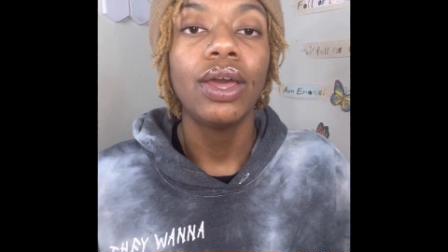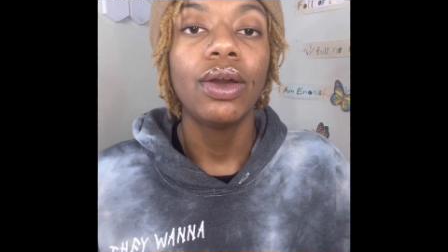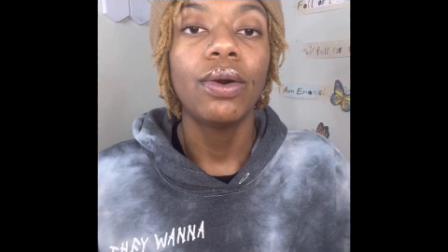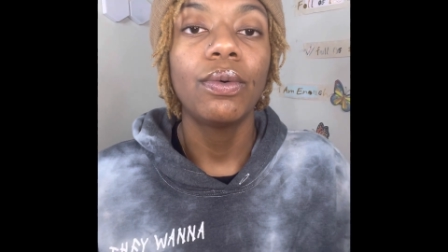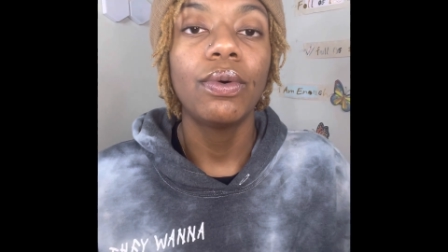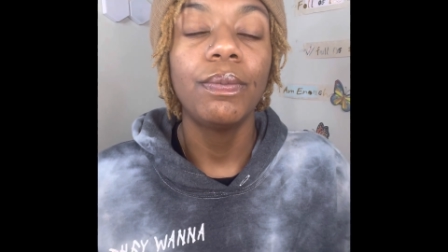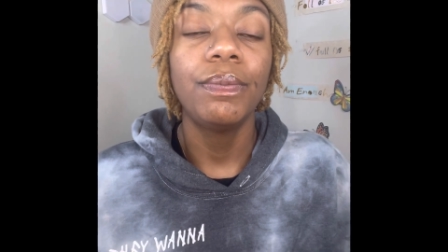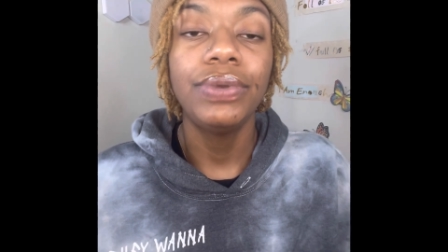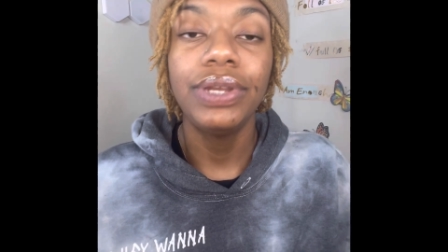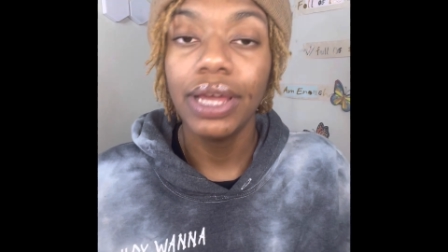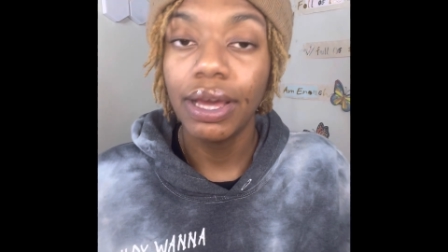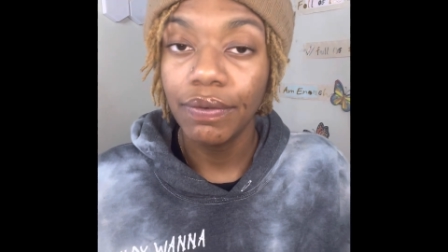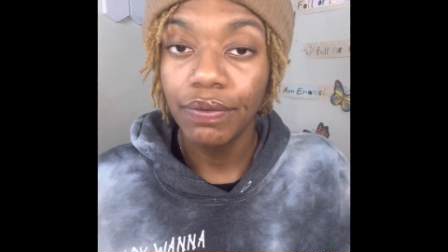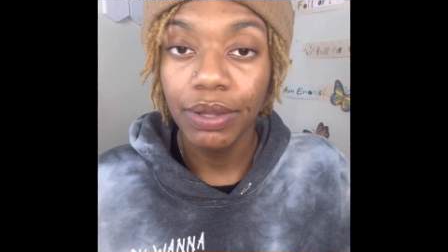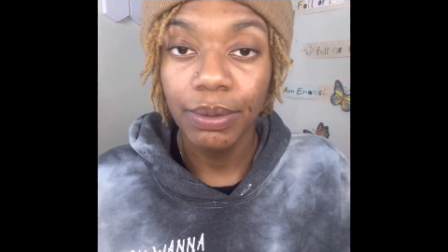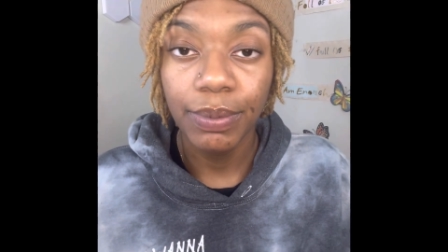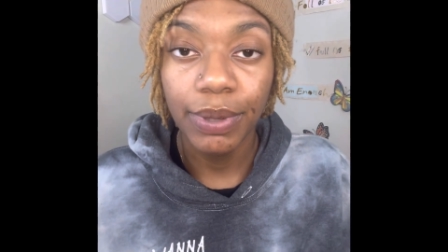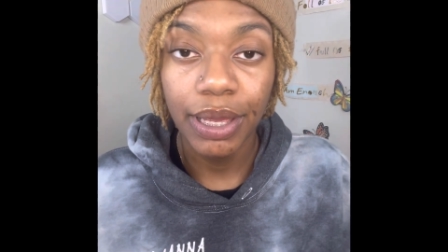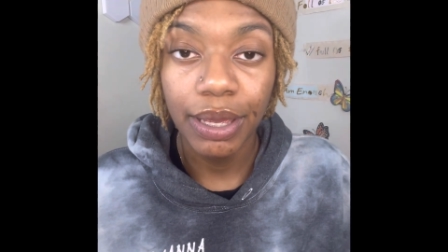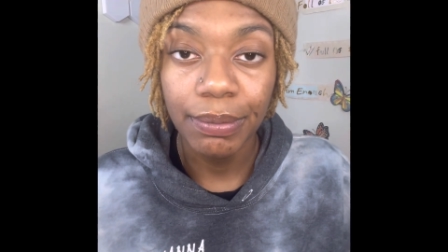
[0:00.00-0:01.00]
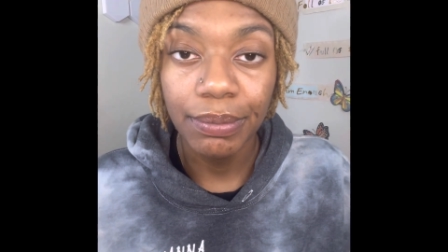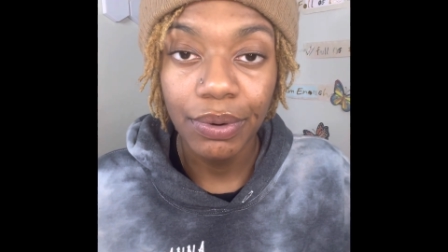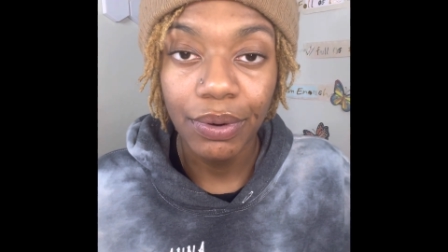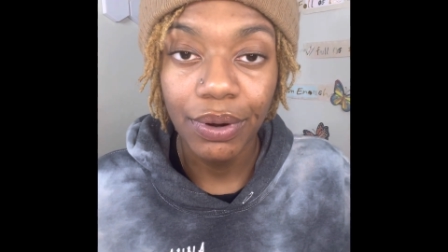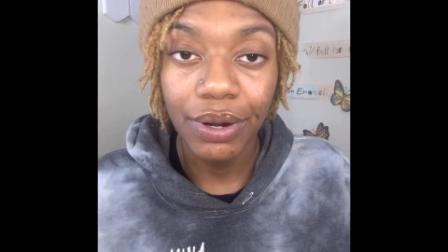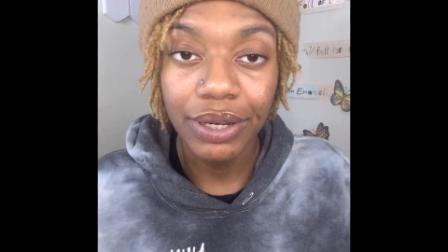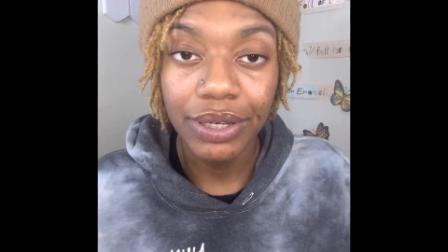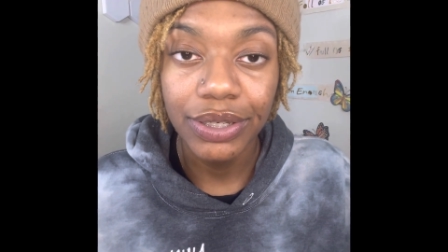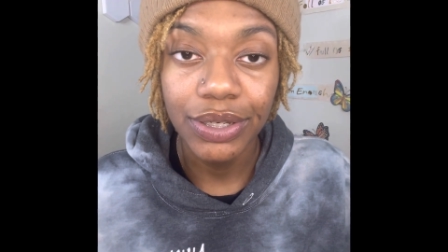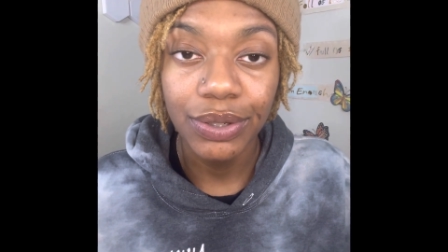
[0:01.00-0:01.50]
will definitely be
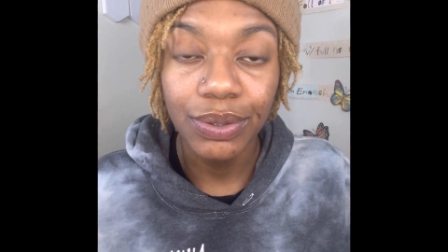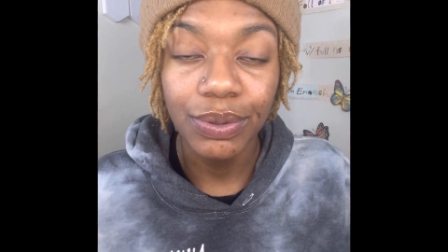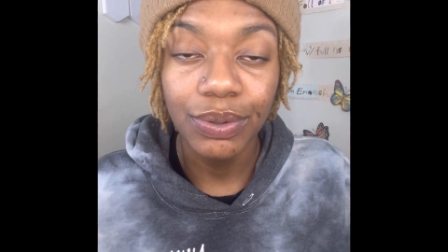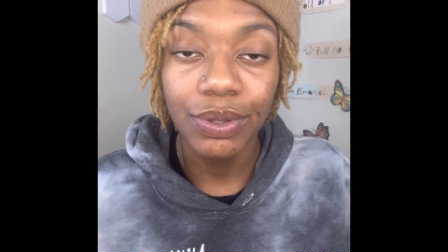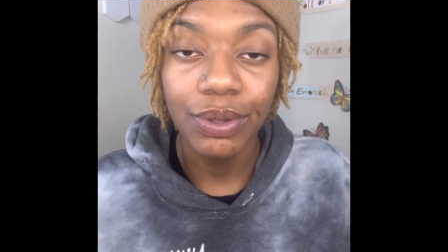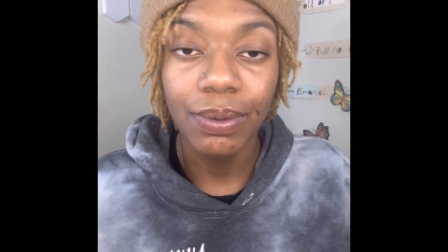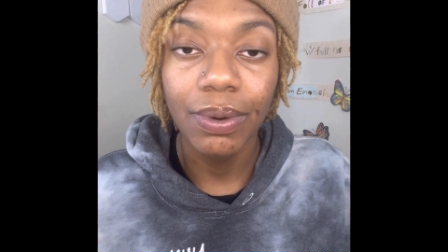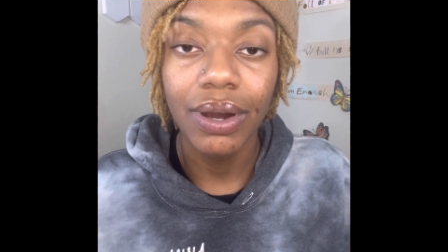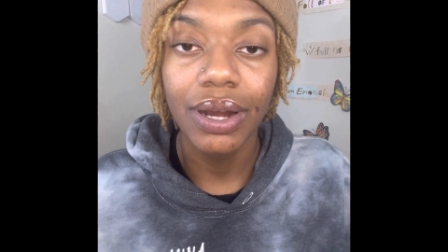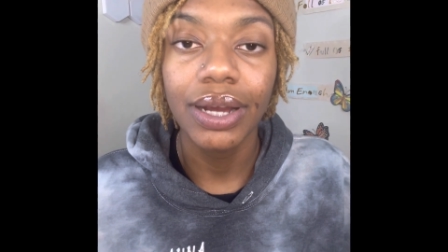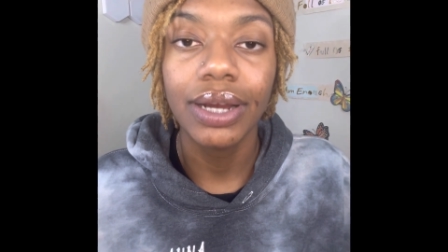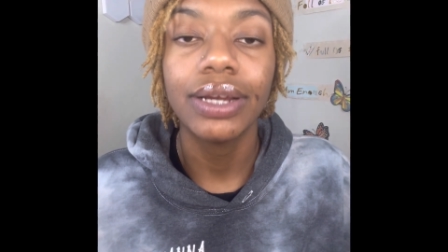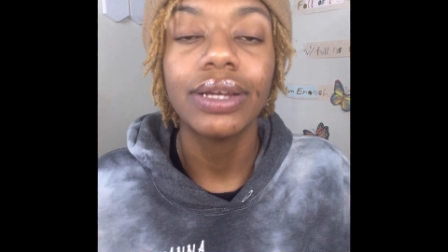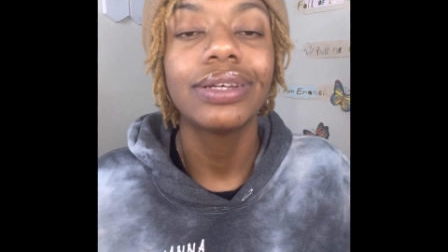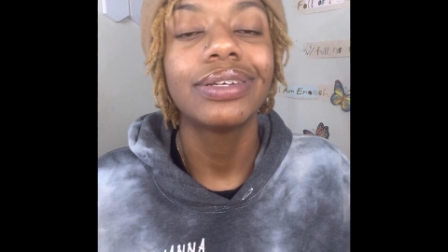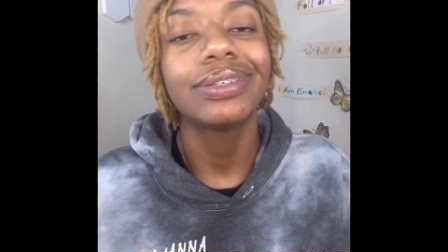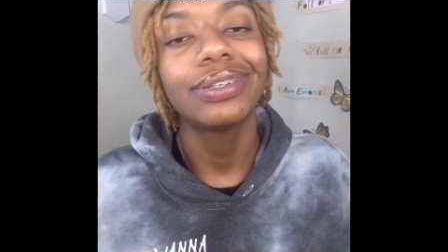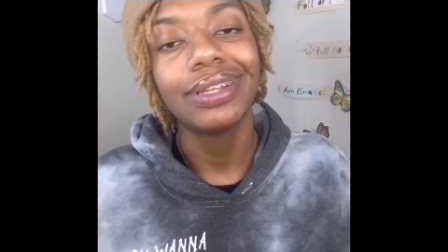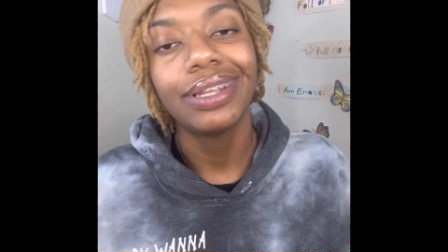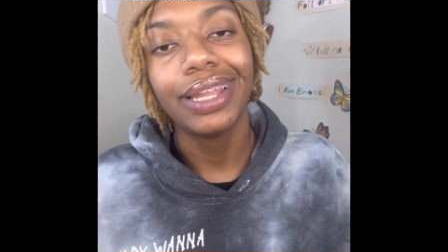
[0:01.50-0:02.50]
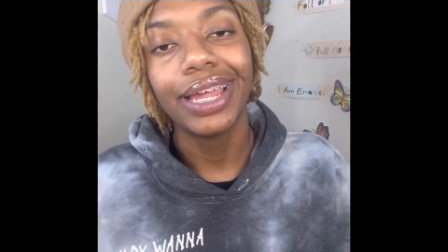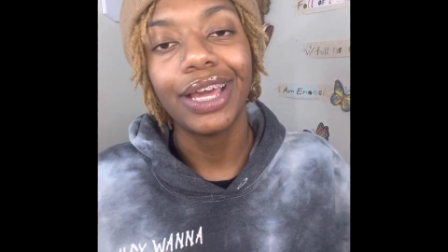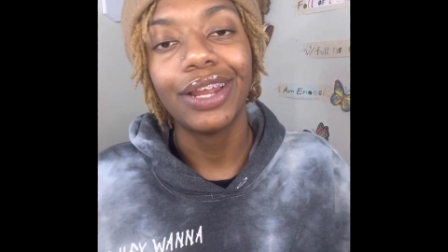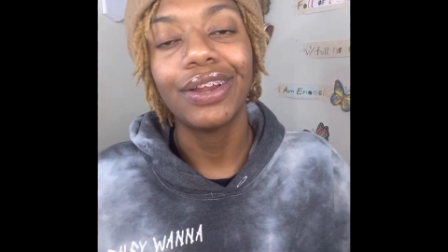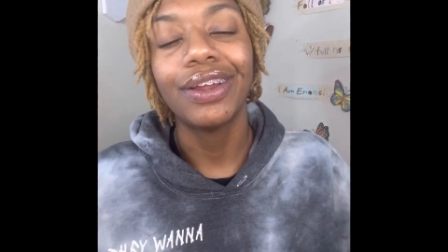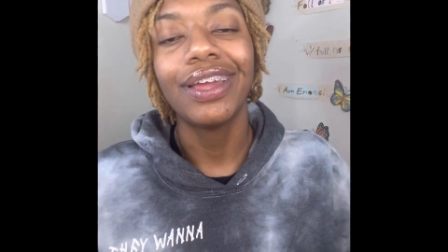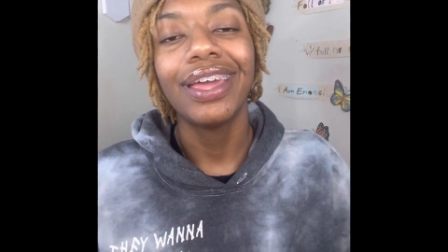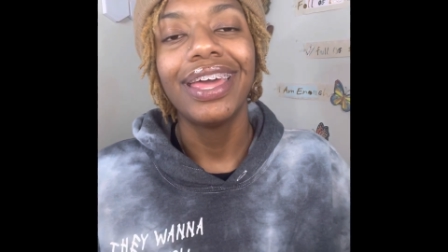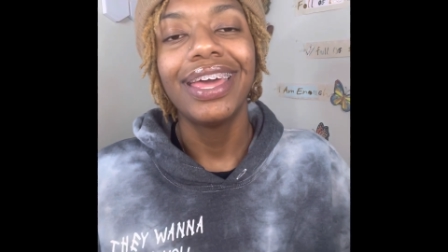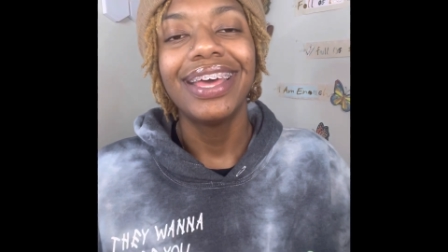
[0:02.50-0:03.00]
important to who you are later.